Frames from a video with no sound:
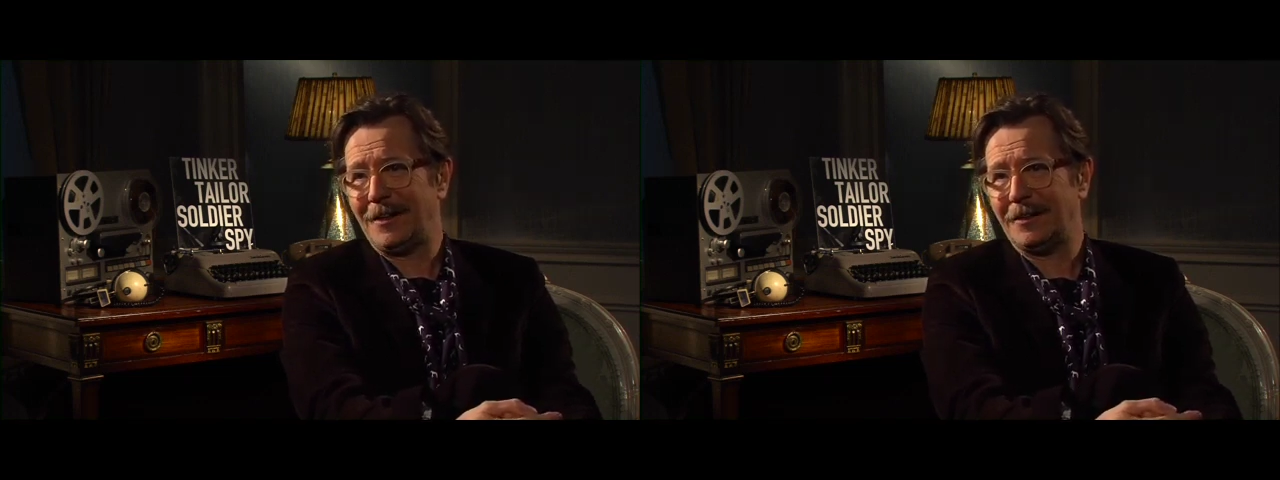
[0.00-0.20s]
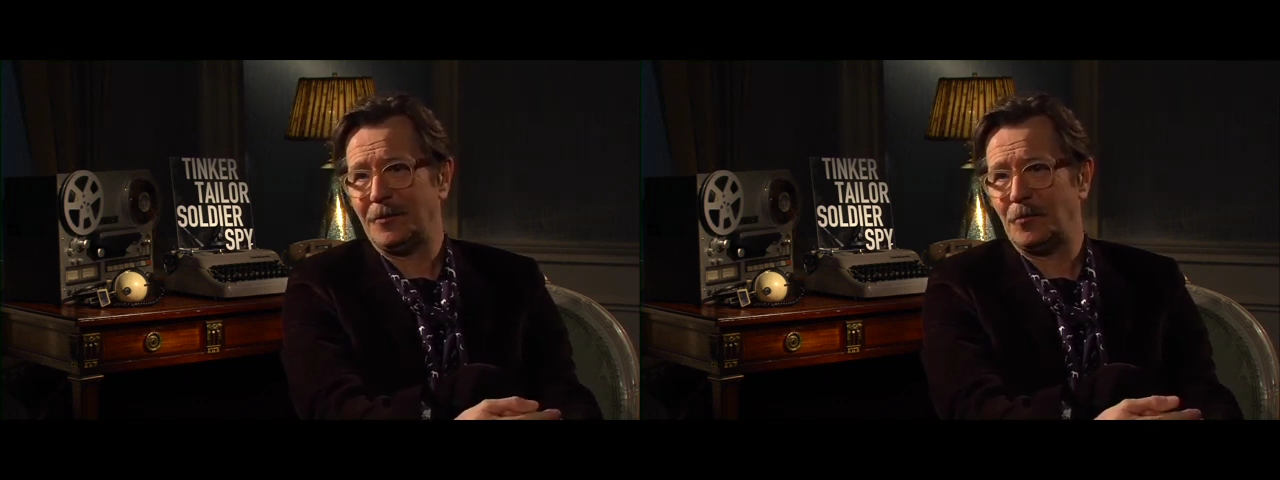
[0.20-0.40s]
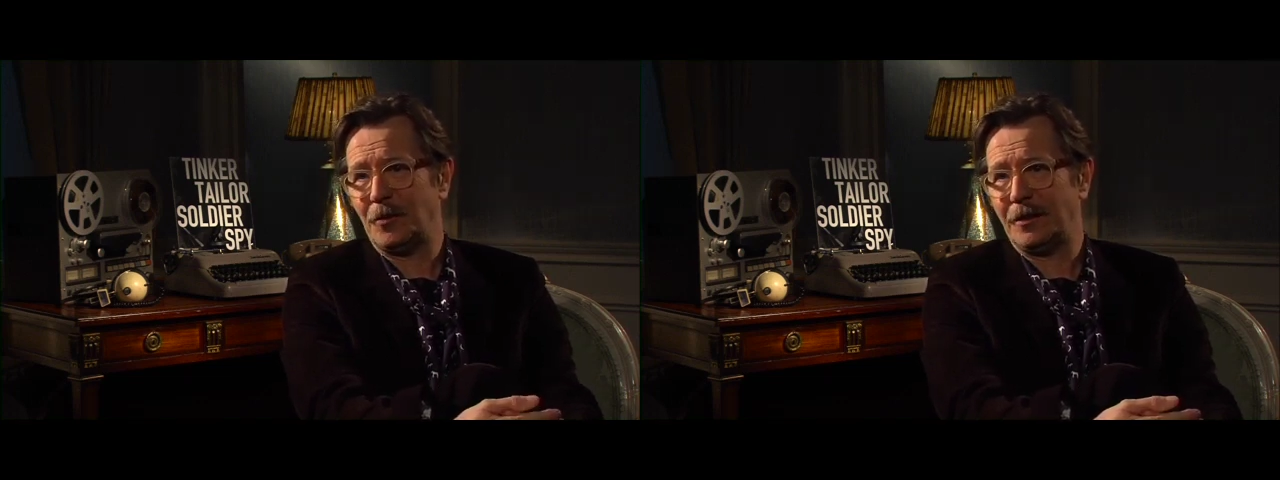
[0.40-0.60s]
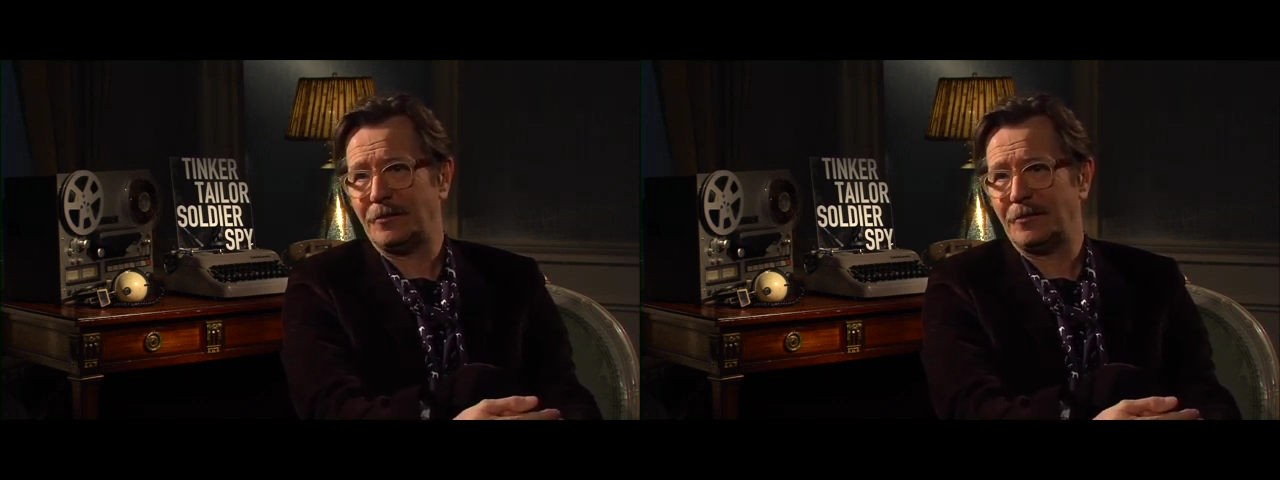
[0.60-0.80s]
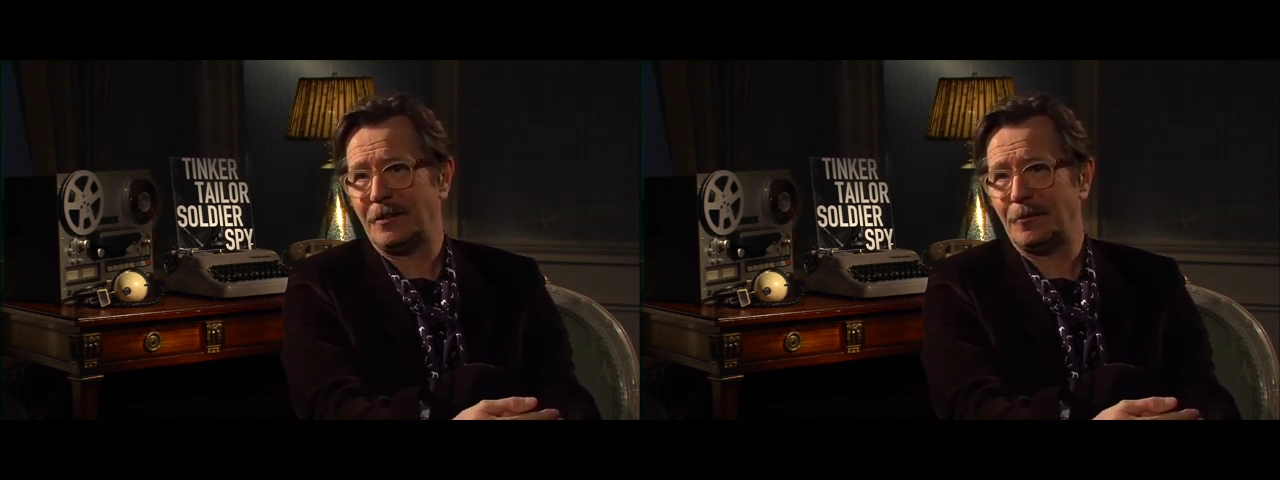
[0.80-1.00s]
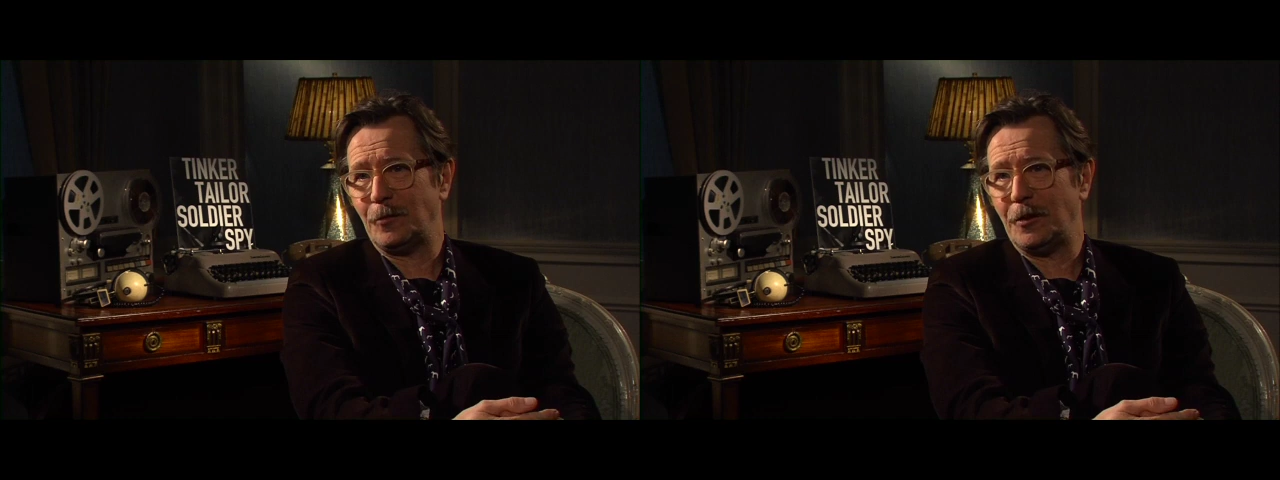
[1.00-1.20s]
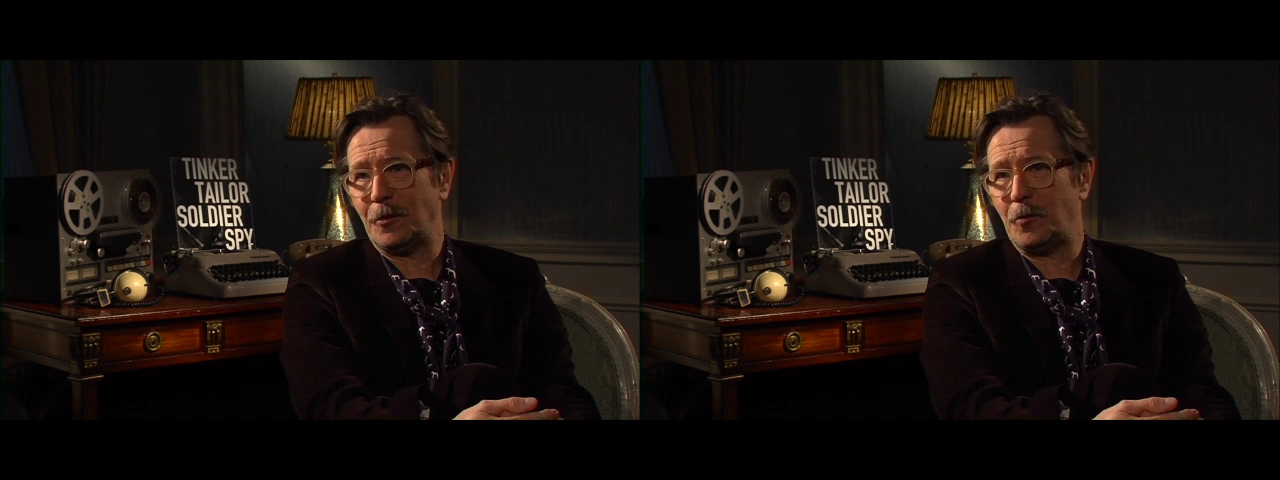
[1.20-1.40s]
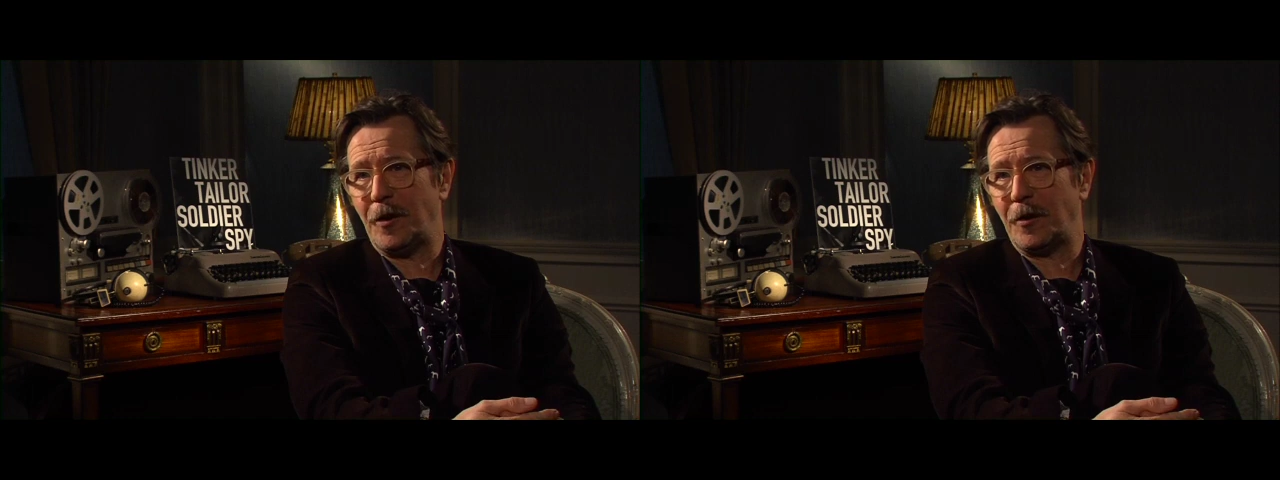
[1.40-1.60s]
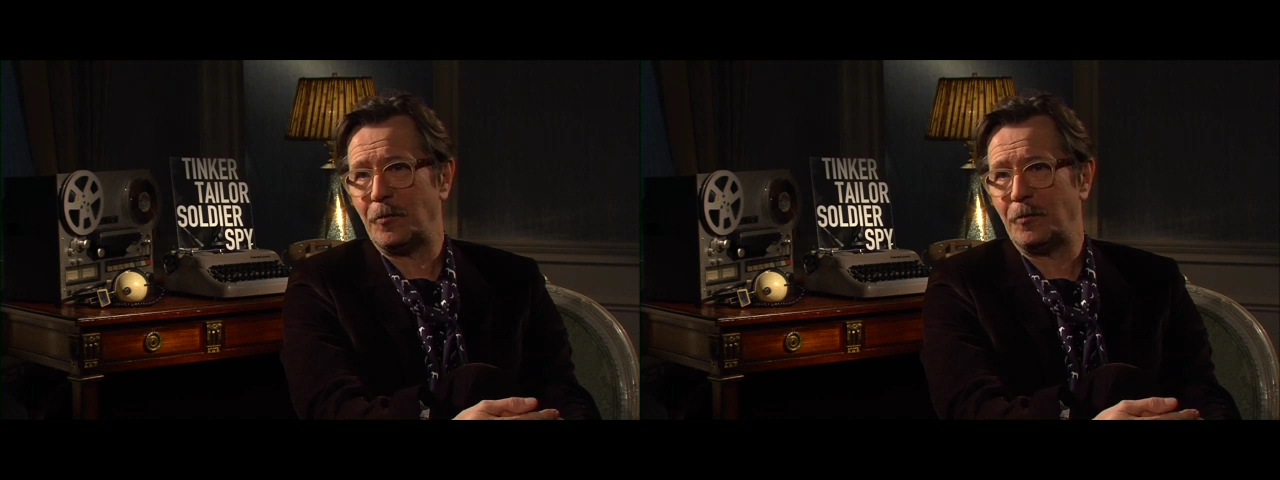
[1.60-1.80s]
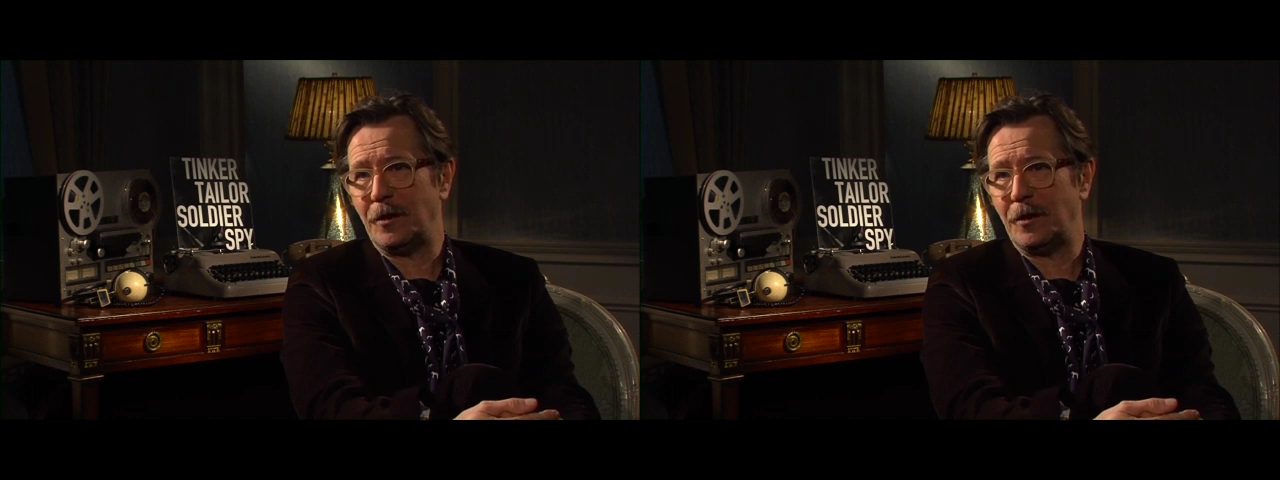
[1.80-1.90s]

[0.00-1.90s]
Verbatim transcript: and, and you know, wearing a,